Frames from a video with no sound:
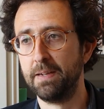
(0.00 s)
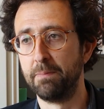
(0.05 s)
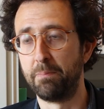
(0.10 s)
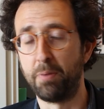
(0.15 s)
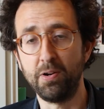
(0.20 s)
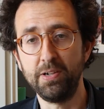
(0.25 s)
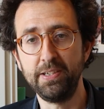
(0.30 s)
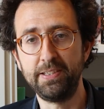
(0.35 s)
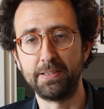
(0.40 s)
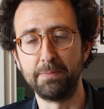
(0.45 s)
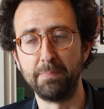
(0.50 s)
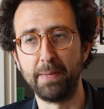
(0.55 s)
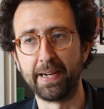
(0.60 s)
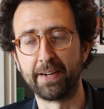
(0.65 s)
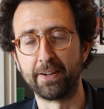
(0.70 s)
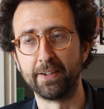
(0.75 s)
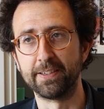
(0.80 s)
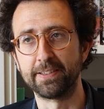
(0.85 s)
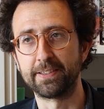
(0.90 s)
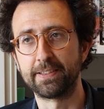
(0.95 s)

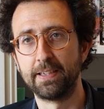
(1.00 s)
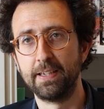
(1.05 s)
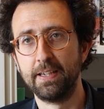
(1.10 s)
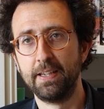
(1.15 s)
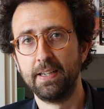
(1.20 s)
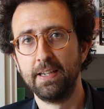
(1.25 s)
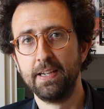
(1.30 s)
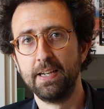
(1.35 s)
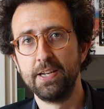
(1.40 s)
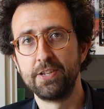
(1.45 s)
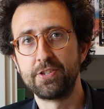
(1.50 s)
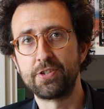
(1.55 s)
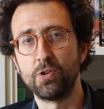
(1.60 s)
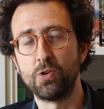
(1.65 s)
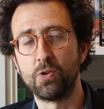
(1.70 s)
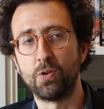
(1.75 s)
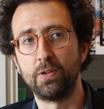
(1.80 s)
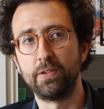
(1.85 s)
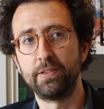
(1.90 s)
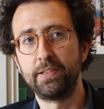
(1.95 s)
policymakers.
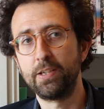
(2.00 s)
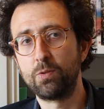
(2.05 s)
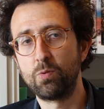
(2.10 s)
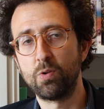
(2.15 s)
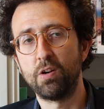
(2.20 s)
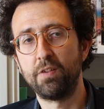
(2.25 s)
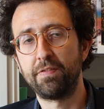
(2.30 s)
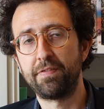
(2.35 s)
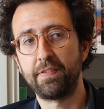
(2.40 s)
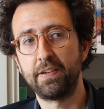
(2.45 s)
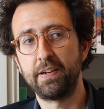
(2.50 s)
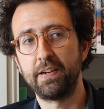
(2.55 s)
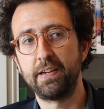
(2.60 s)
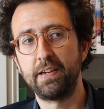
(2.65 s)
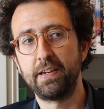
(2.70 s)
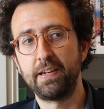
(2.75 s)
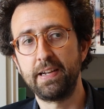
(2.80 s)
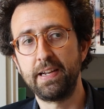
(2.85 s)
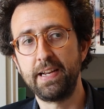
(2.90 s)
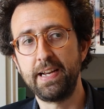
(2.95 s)
So degrowth
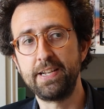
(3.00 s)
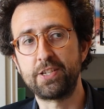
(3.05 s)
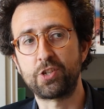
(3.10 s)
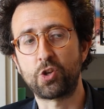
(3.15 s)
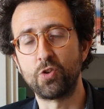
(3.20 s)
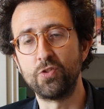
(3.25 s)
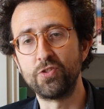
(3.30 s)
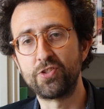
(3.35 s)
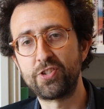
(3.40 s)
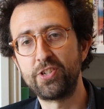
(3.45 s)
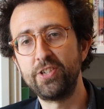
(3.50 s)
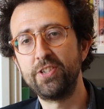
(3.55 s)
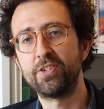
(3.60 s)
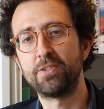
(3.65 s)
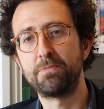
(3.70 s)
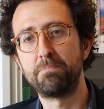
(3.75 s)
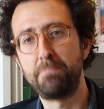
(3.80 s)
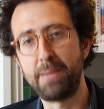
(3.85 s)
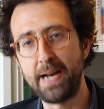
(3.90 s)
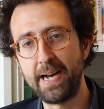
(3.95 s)
is
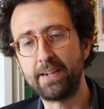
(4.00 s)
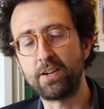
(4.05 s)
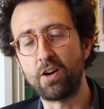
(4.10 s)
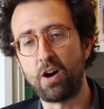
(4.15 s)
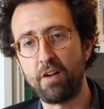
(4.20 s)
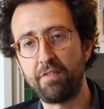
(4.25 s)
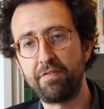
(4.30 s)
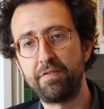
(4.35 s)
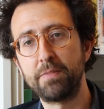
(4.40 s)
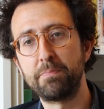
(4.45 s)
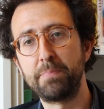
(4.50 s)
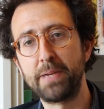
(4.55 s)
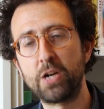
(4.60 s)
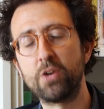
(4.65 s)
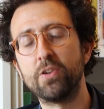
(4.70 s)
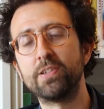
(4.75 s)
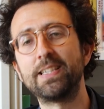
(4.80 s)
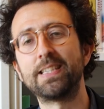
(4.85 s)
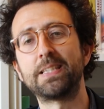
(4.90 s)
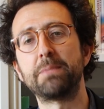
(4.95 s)
considered bad often
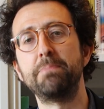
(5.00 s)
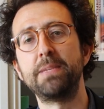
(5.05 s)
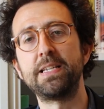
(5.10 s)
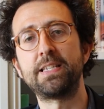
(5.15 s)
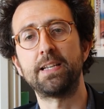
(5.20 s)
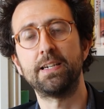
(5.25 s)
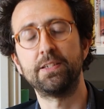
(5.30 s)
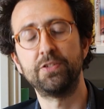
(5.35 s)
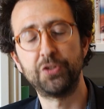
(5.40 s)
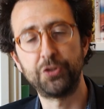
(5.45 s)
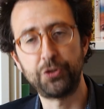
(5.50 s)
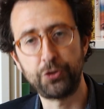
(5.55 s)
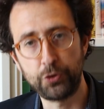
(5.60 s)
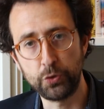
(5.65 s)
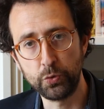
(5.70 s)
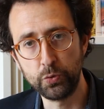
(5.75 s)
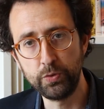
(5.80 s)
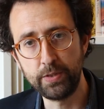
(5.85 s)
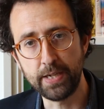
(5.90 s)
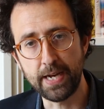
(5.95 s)
because it's
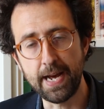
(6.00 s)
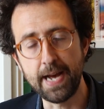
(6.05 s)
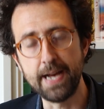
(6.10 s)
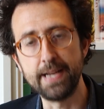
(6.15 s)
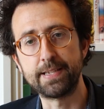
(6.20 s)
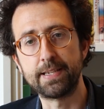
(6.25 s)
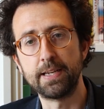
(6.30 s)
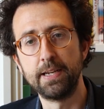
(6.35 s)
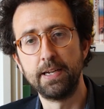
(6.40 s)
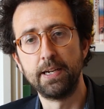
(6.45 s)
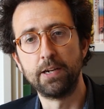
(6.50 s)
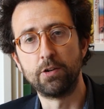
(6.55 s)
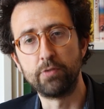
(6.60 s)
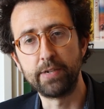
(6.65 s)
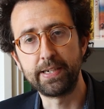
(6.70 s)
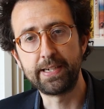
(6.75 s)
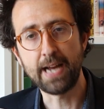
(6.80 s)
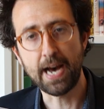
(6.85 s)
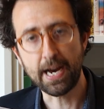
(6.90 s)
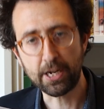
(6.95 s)
misunderstood as
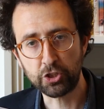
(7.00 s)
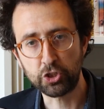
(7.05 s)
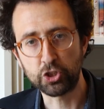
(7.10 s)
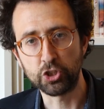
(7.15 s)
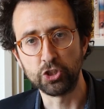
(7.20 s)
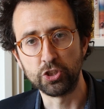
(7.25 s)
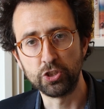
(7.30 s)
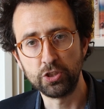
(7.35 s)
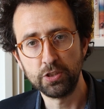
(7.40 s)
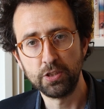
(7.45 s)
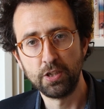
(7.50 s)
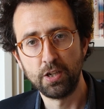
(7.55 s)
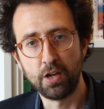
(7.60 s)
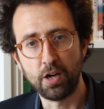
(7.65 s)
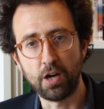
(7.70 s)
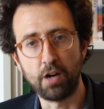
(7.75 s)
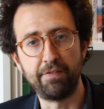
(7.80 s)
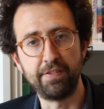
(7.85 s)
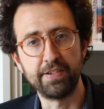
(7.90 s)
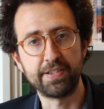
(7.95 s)
reduction
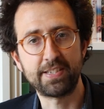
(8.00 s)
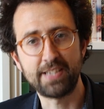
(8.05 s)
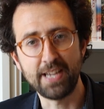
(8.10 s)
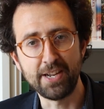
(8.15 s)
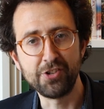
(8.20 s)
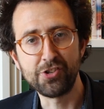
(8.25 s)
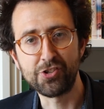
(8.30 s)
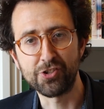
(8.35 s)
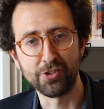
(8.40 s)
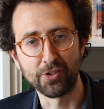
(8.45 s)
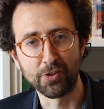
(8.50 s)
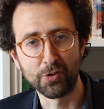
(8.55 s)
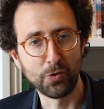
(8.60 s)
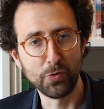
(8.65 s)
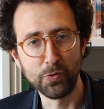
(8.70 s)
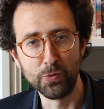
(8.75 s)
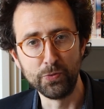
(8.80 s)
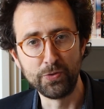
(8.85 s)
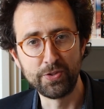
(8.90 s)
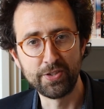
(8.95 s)
of essential
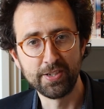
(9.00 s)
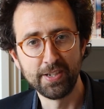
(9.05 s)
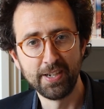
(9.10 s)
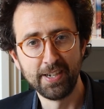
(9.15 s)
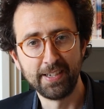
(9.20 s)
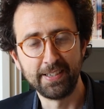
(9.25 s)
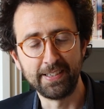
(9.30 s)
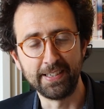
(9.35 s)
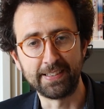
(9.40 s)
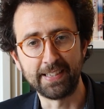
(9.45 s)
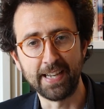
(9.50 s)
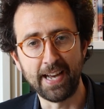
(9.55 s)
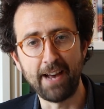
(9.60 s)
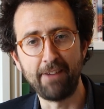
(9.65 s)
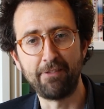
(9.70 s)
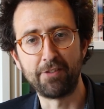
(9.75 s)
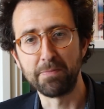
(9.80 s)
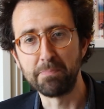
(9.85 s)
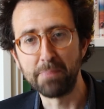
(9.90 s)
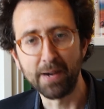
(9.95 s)
goods that
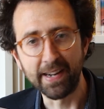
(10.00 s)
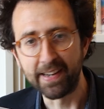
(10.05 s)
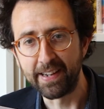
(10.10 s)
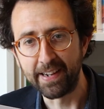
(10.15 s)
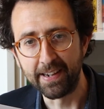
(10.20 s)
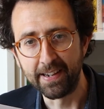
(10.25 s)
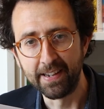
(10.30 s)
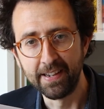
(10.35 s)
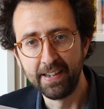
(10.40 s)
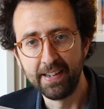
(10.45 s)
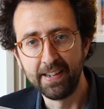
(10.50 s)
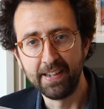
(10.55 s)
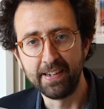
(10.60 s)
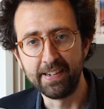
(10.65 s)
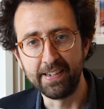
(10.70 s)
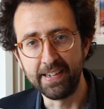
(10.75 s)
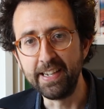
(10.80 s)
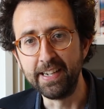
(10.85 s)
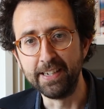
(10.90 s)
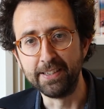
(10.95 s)
everybody
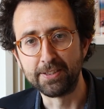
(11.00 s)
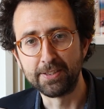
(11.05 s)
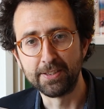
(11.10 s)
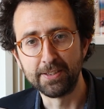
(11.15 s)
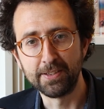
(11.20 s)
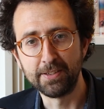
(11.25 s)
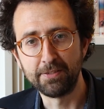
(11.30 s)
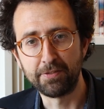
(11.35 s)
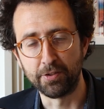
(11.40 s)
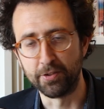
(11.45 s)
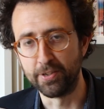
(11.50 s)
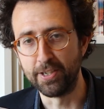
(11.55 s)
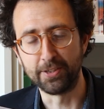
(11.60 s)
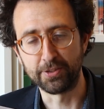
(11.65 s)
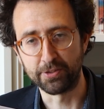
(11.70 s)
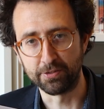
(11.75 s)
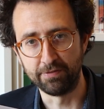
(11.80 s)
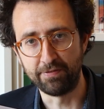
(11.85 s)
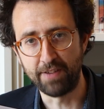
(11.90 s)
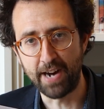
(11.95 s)
needs for their
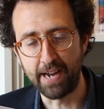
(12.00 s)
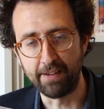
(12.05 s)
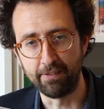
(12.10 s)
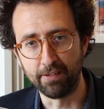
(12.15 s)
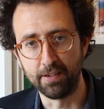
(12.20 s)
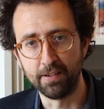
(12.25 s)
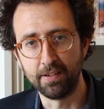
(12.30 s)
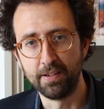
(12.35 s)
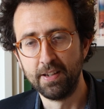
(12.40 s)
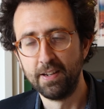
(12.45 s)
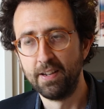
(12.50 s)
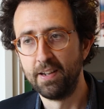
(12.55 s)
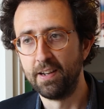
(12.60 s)
survival.